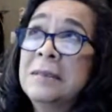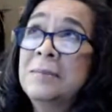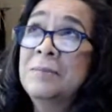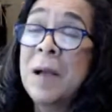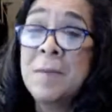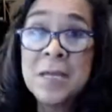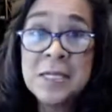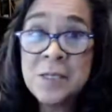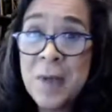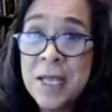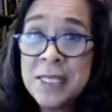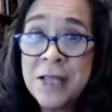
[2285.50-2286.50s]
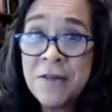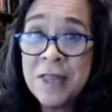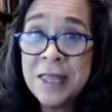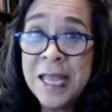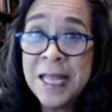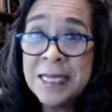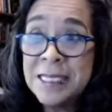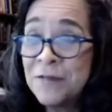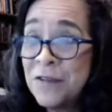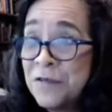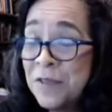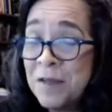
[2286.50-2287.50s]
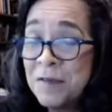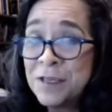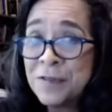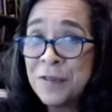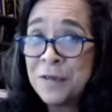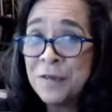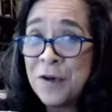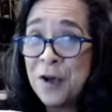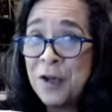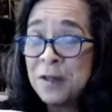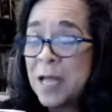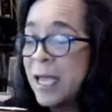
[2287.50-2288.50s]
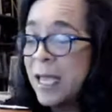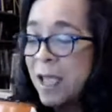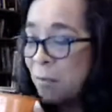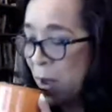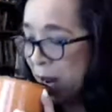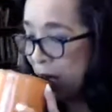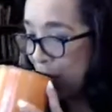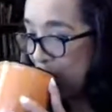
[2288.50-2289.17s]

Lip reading: pumpkin spice everything, different flavors for the fall. I can't wait.